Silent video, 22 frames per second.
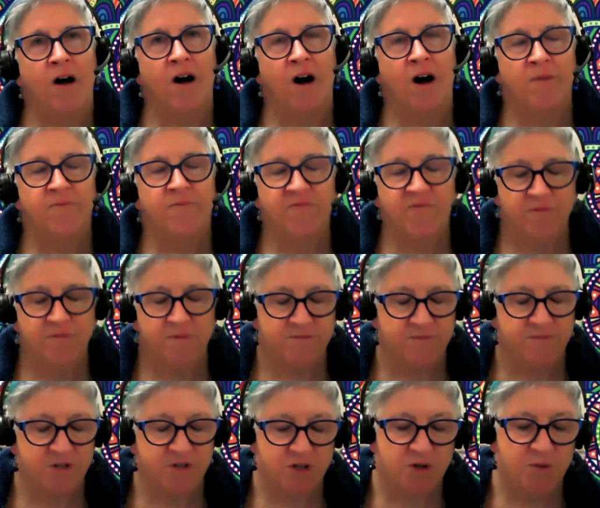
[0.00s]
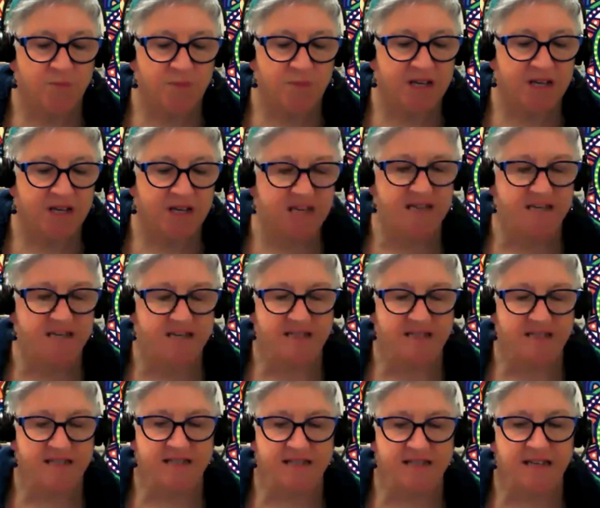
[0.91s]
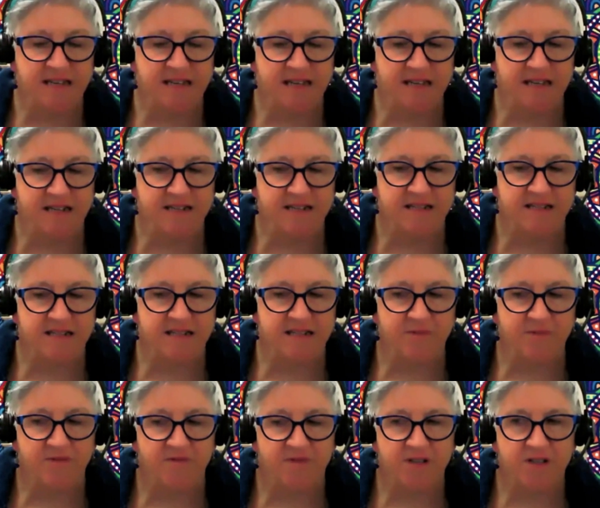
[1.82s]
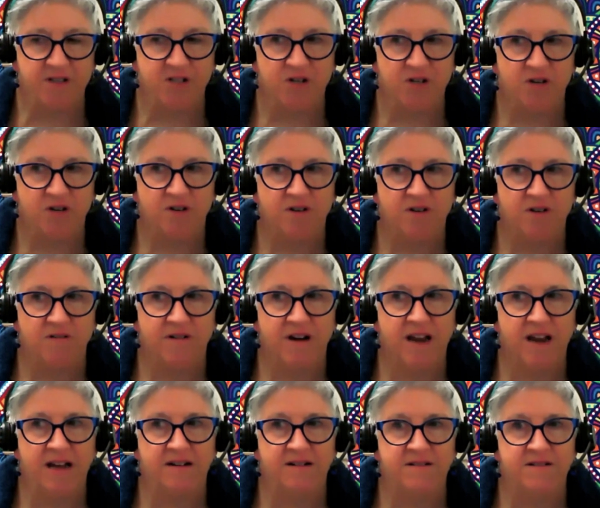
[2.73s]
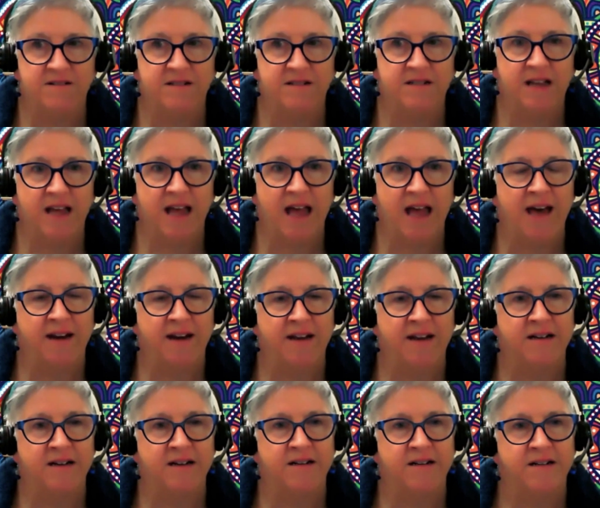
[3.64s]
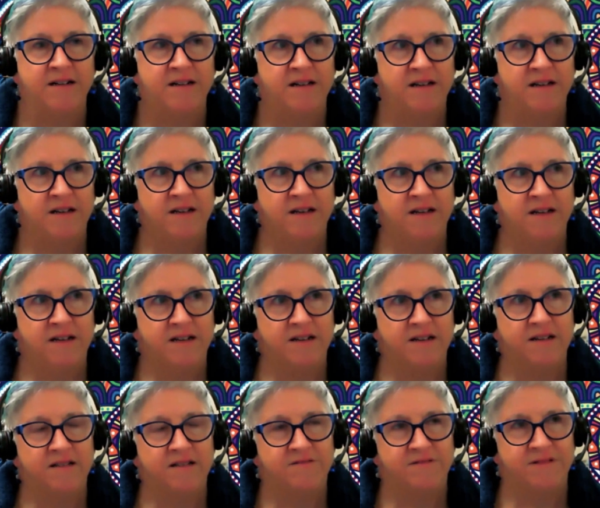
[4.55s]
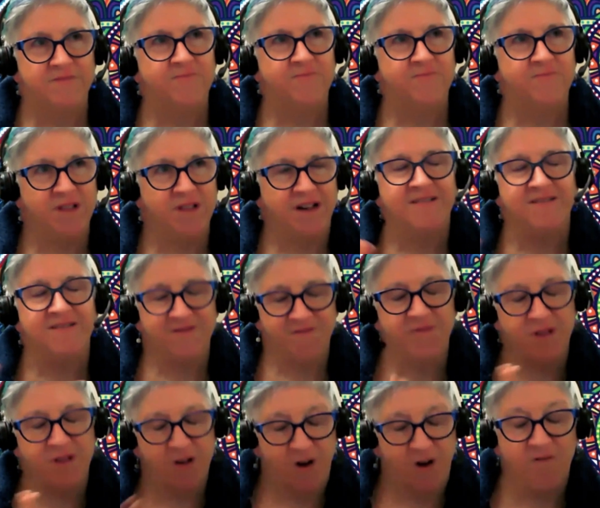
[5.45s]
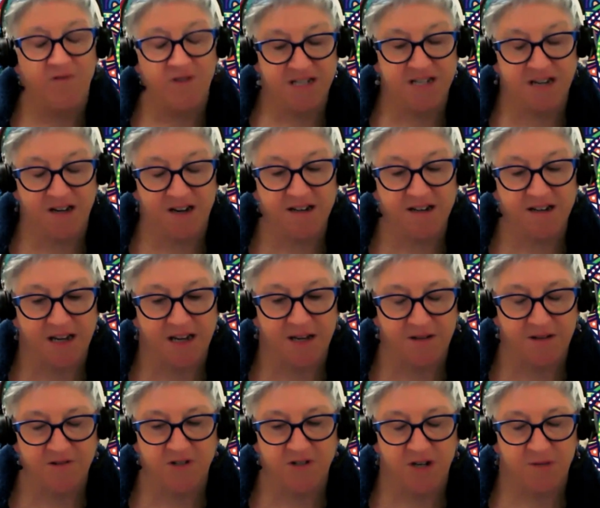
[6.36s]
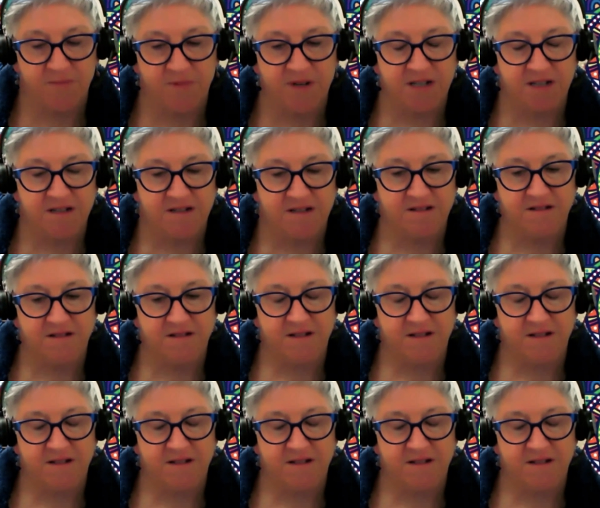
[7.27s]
I'm super keen to see some of this turnaround at like obviously getting GPs